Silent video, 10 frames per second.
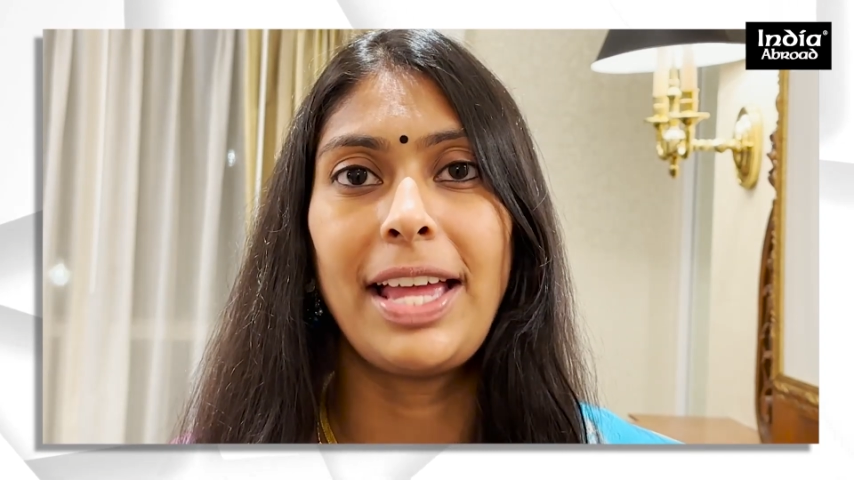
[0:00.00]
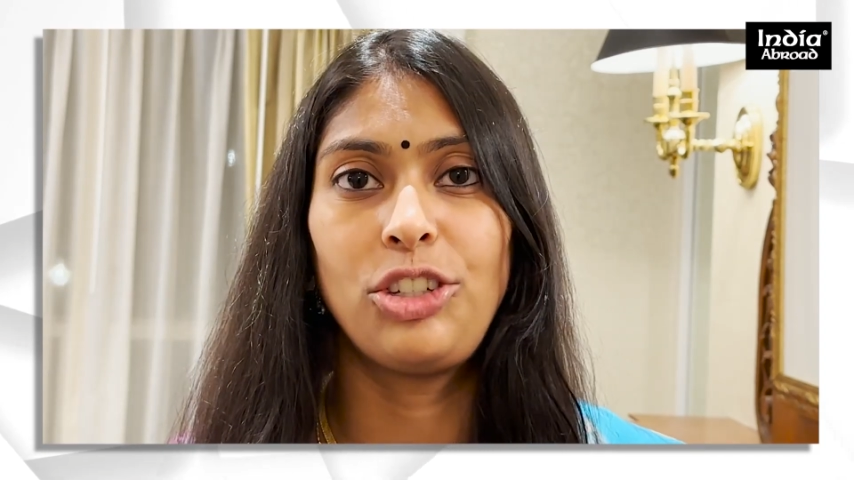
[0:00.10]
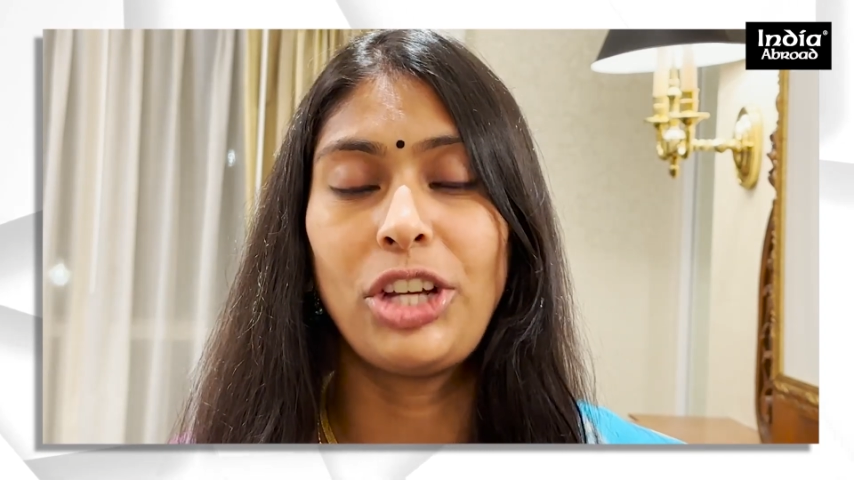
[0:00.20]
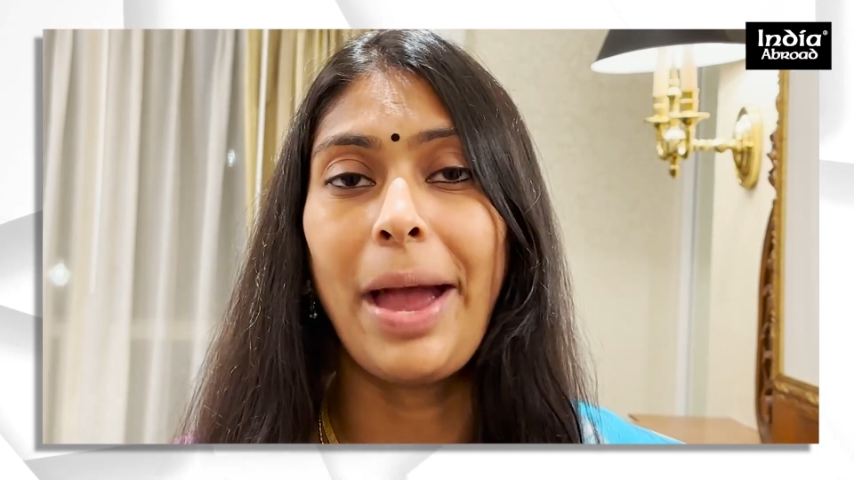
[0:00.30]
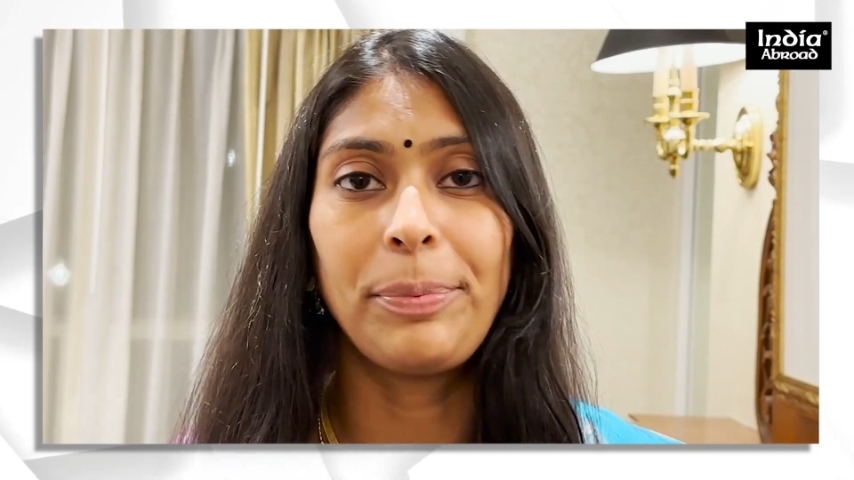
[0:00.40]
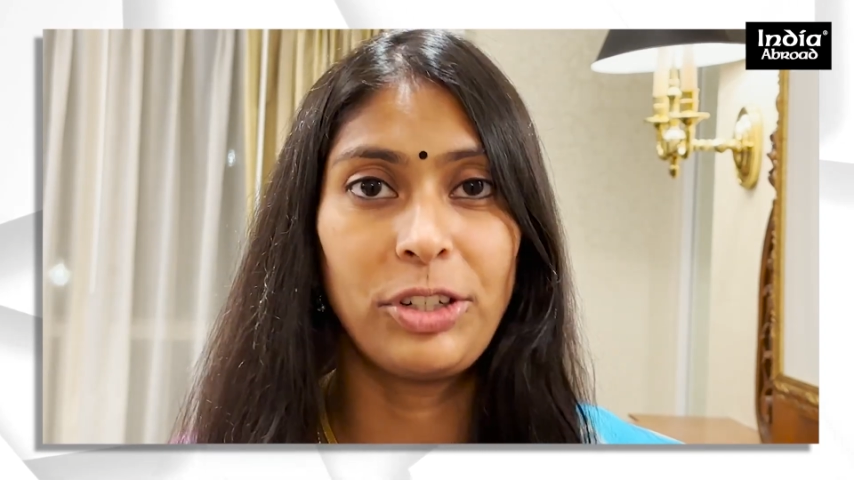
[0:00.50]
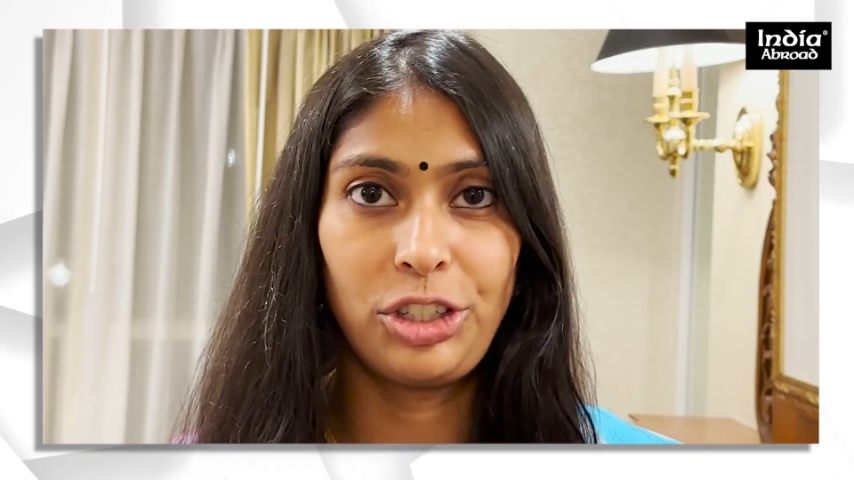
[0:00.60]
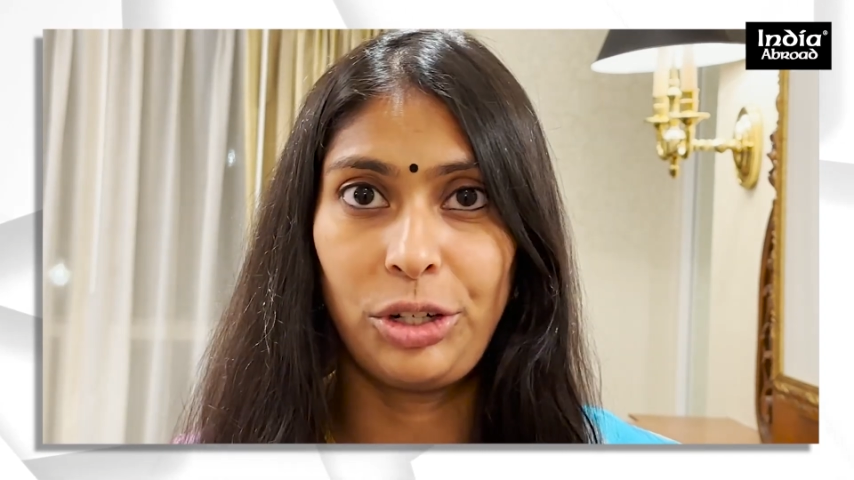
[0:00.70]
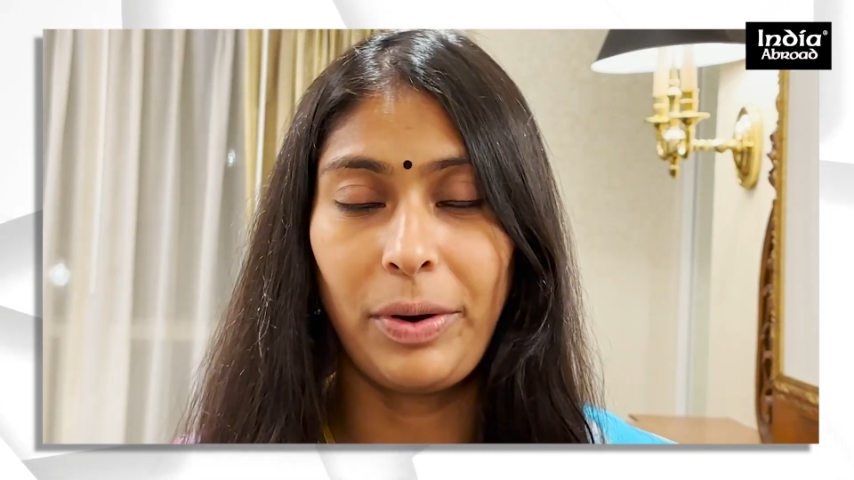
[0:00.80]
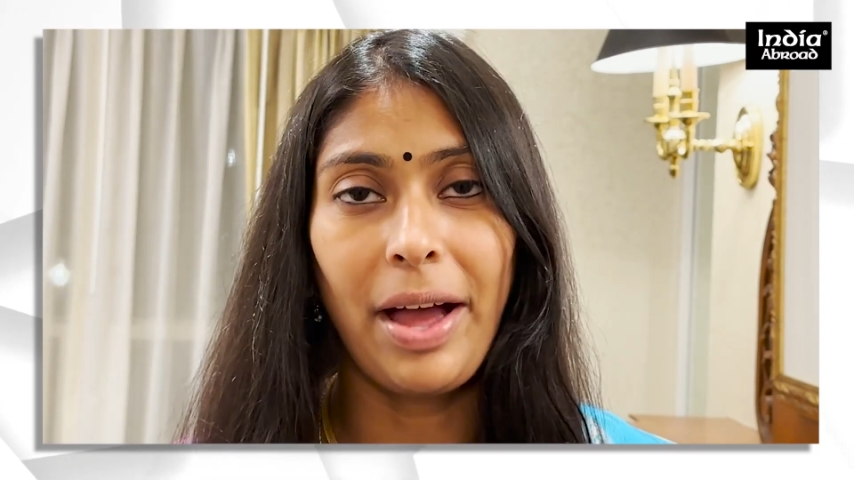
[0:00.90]
has
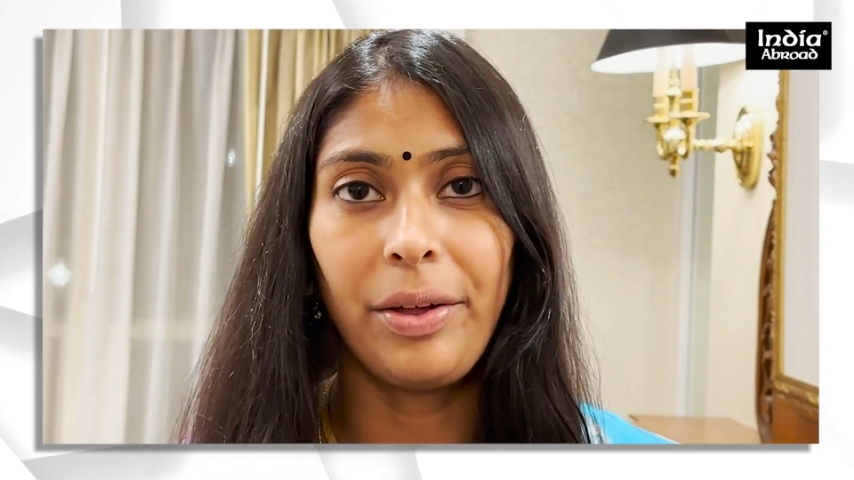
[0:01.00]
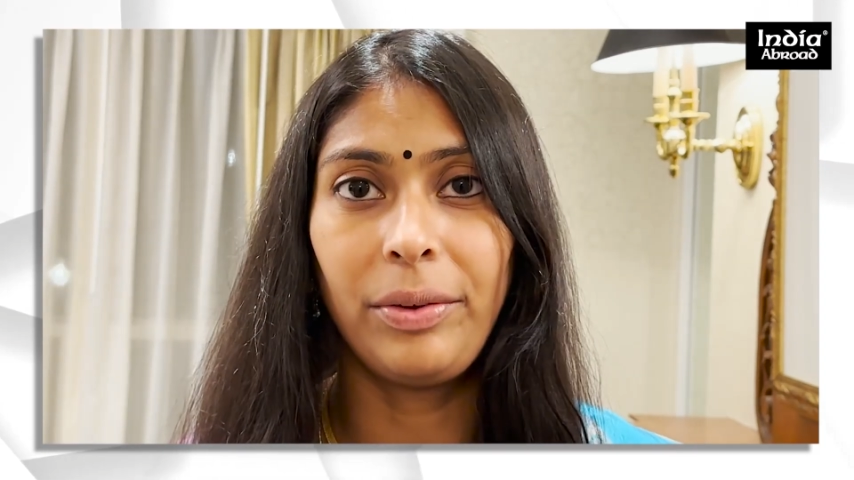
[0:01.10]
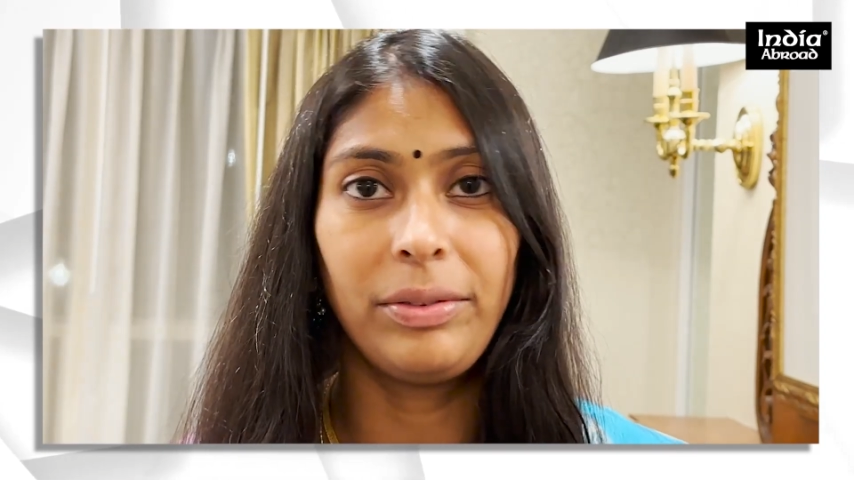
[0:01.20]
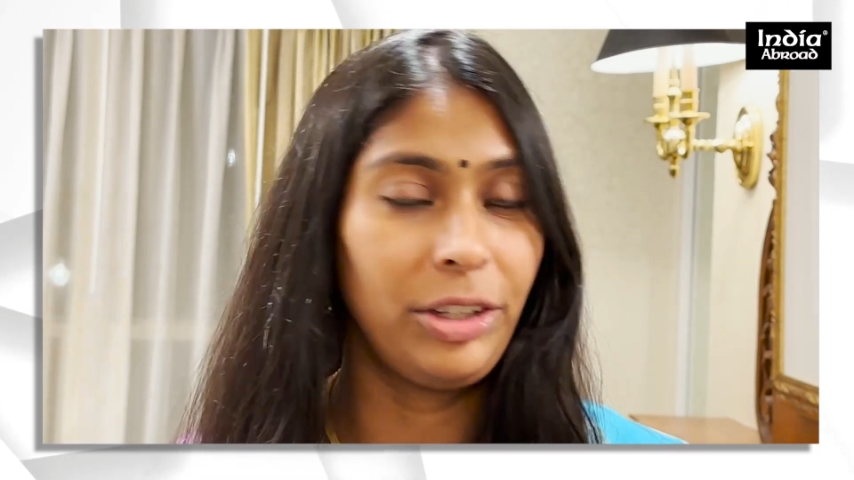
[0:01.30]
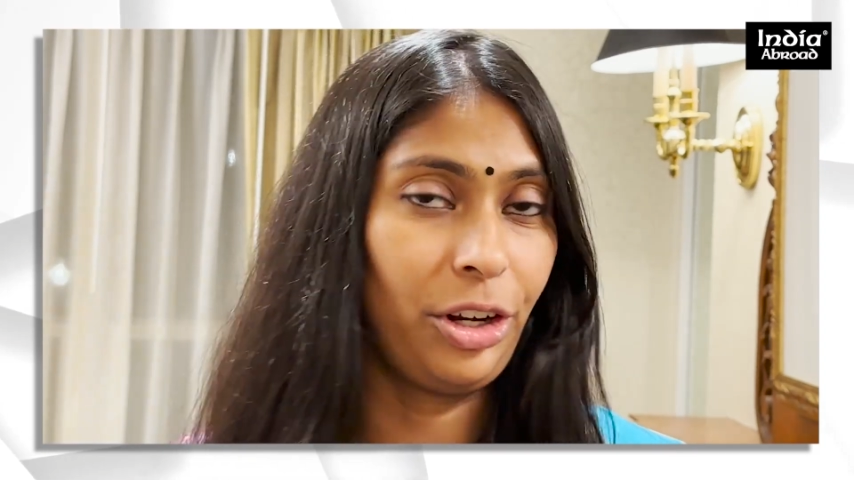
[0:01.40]
chapters throughout,